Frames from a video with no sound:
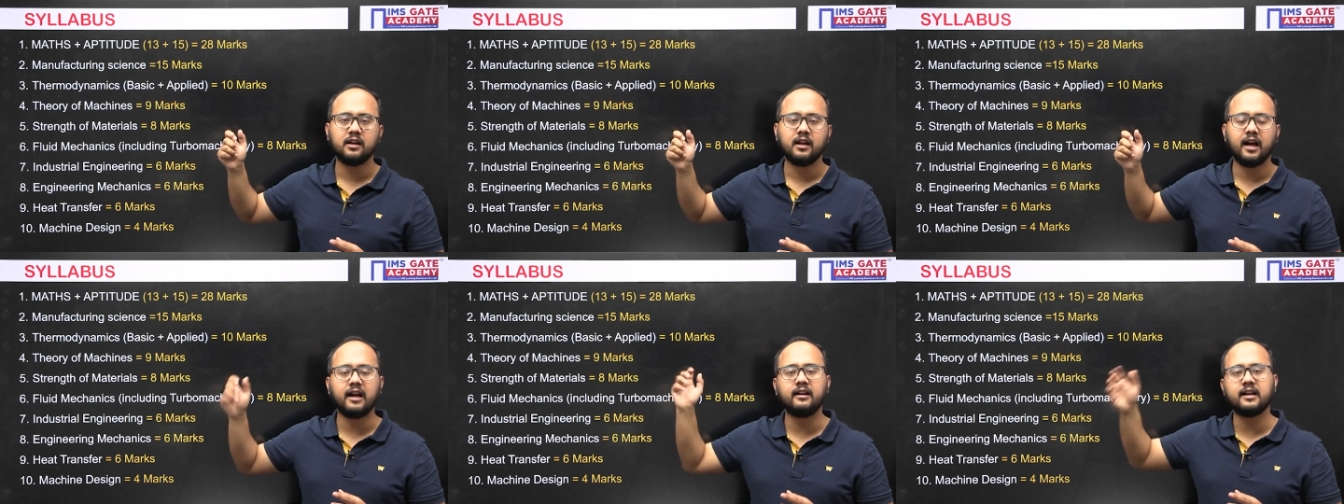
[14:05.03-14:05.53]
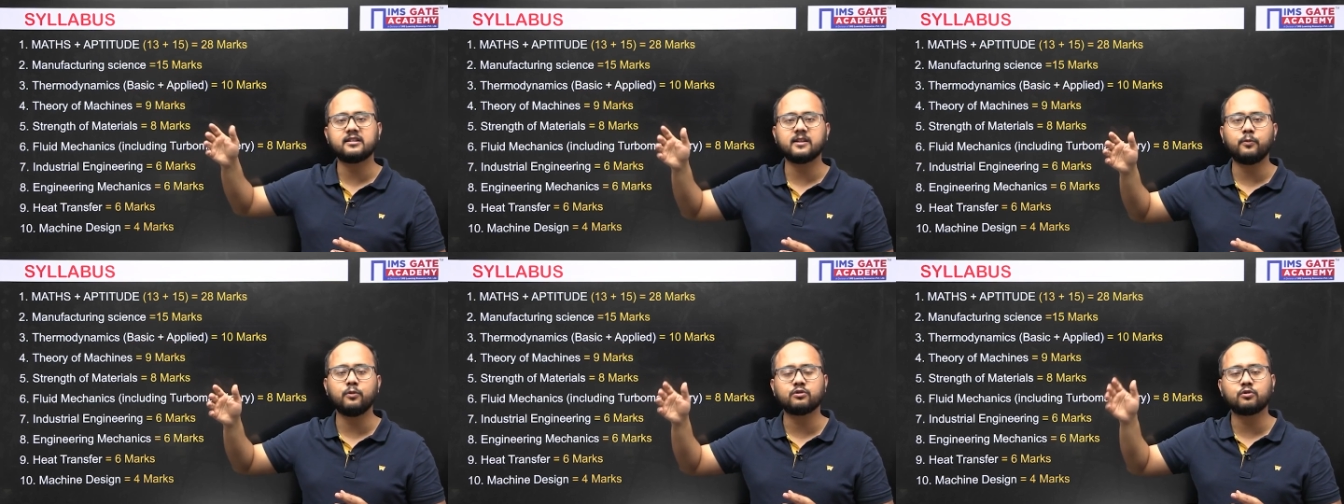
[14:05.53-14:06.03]
and let's
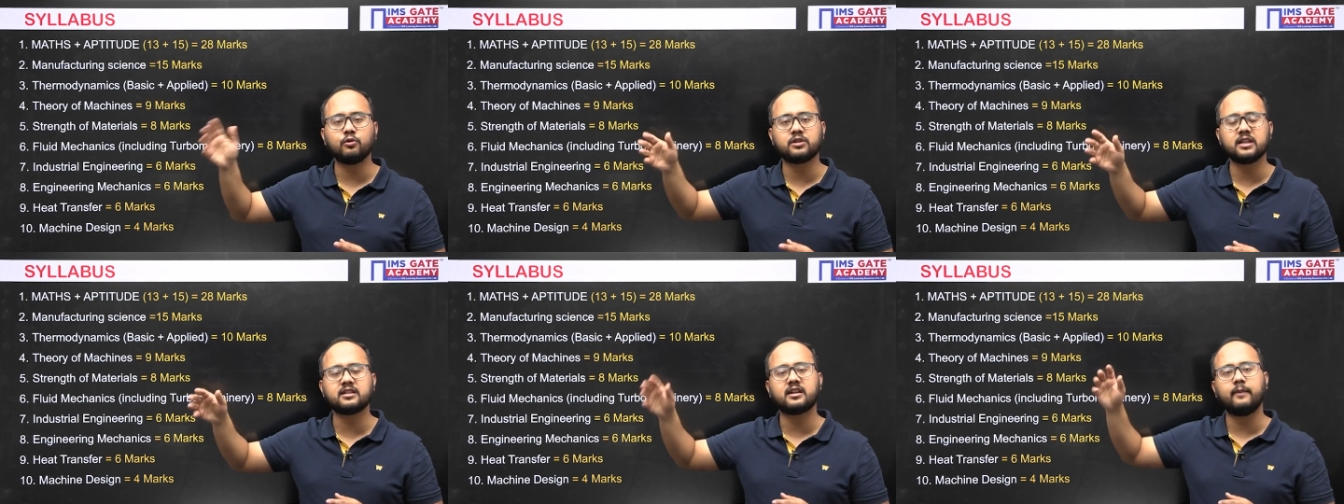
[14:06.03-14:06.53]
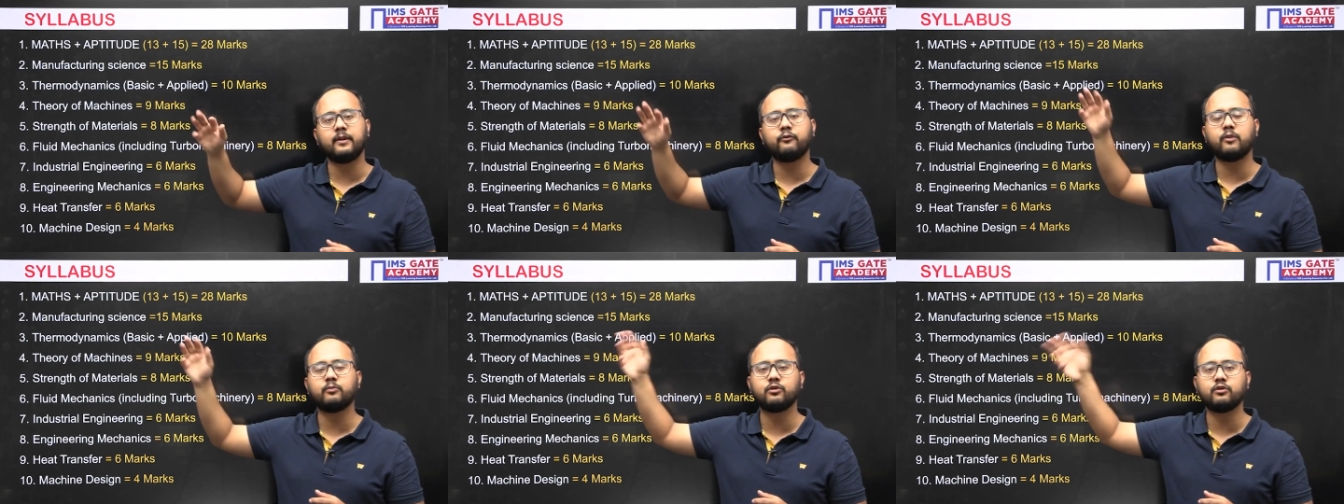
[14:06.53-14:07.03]
suppose questions coming
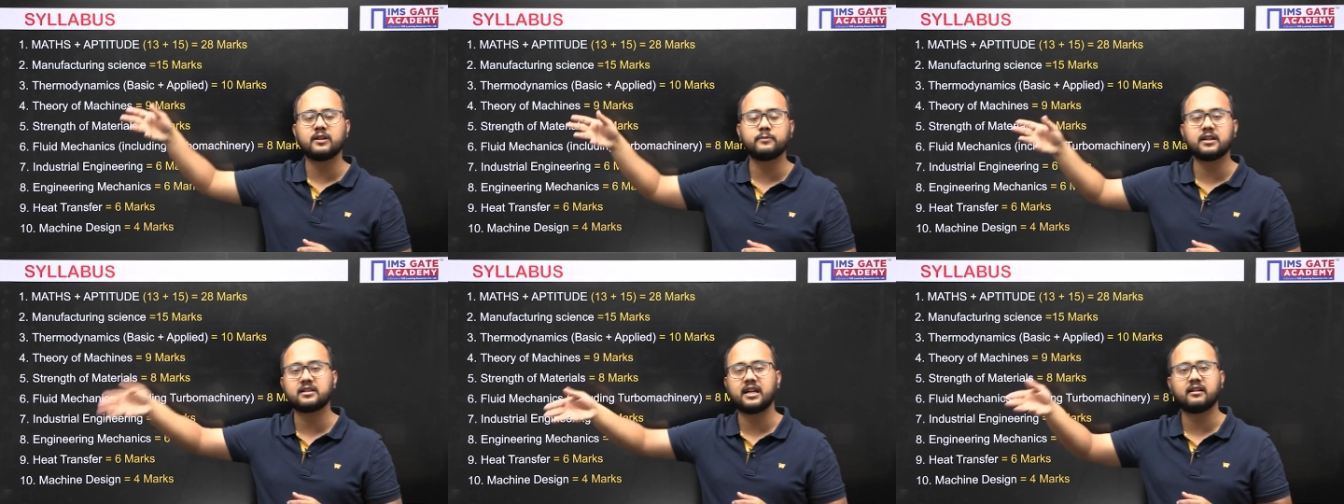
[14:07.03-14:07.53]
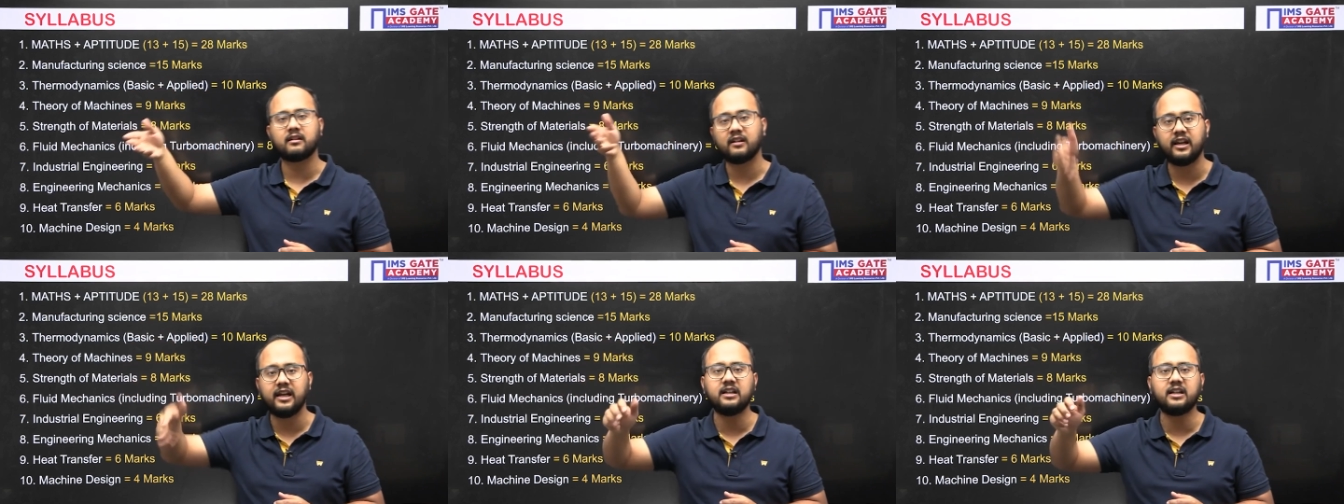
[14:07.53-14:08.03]
from those subjects are
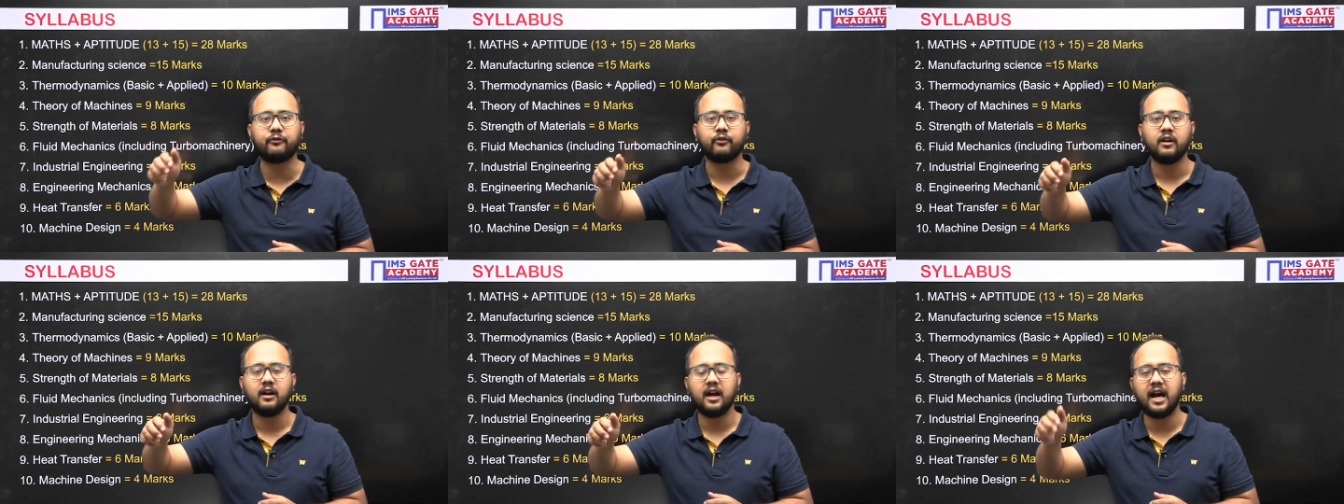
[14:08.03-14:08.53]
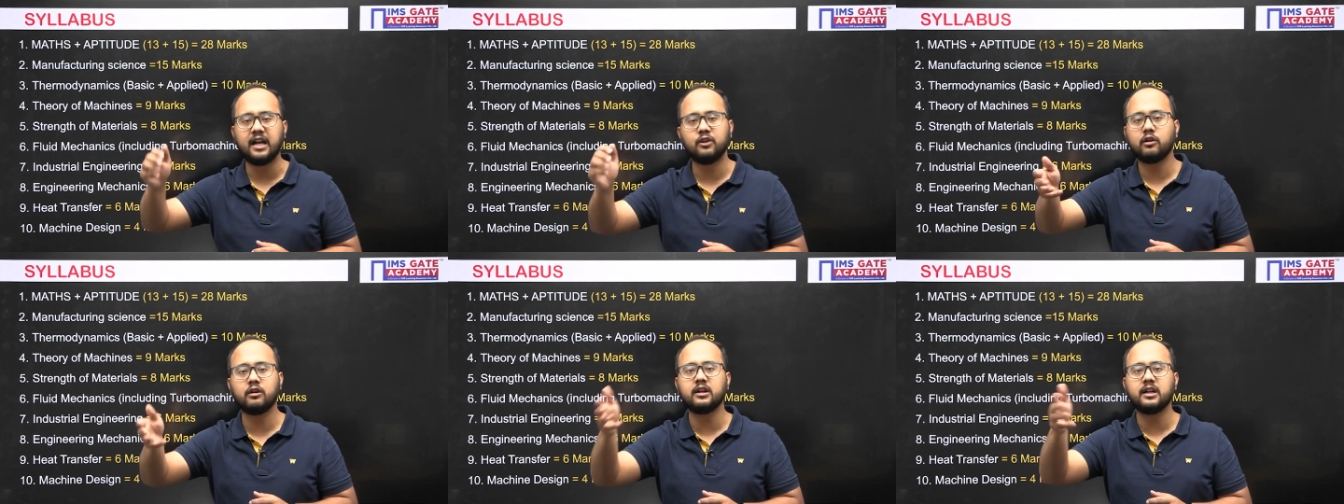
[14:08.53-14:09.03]
really tough and you are
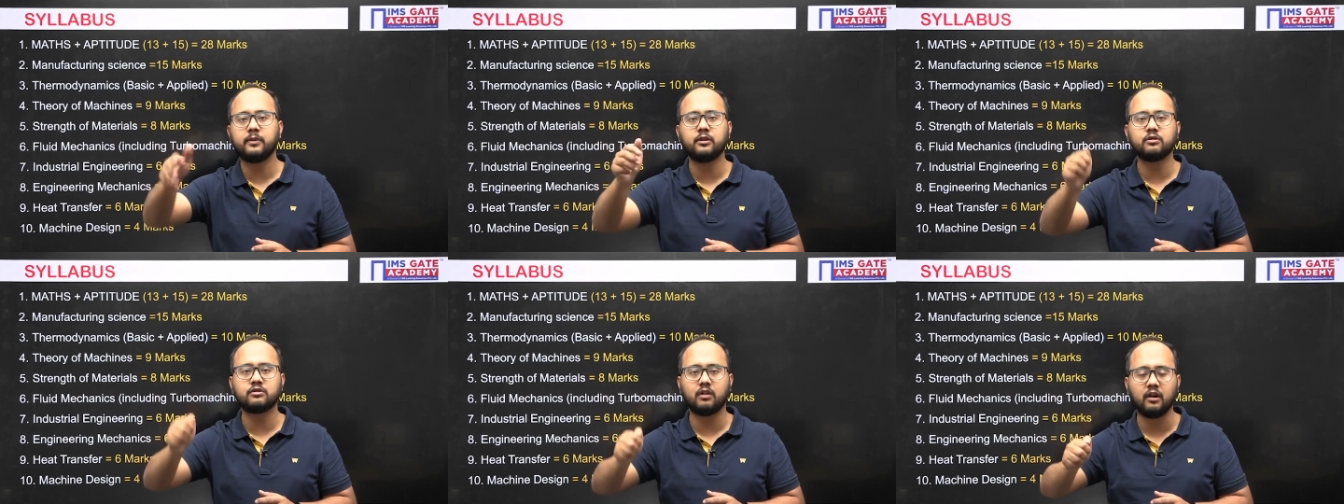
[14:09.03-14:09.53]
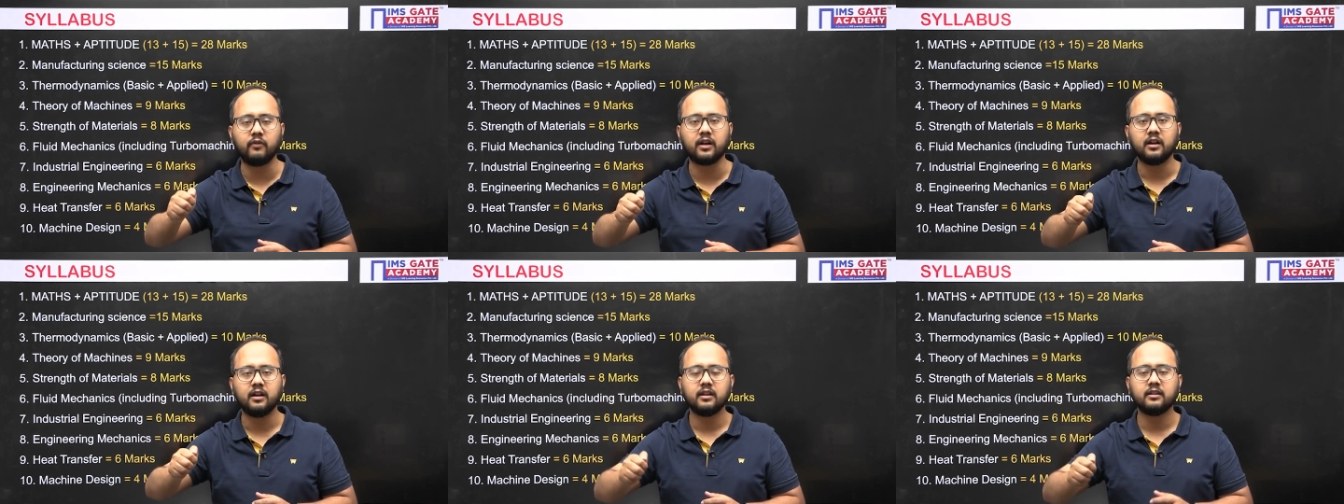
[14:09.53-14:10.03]
not able to solve it,
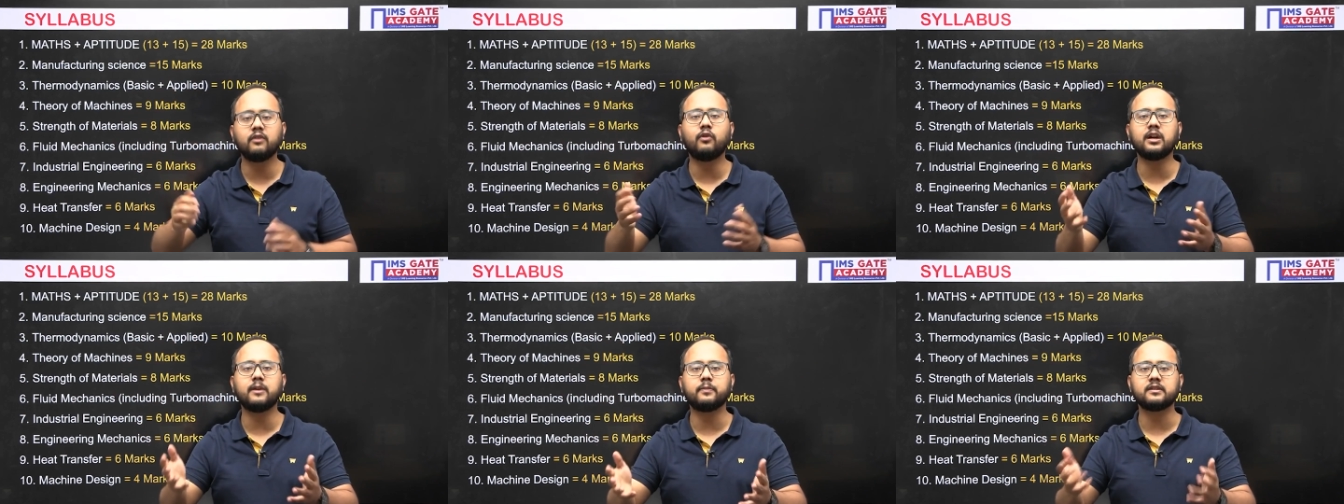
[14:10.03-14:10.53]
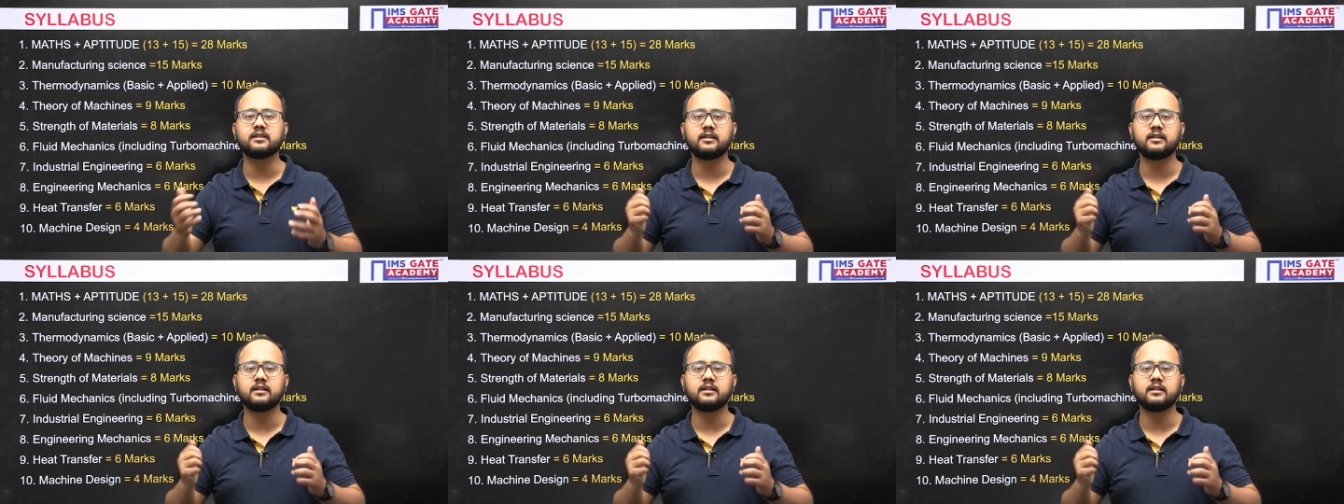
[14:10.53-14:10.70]
then what happens?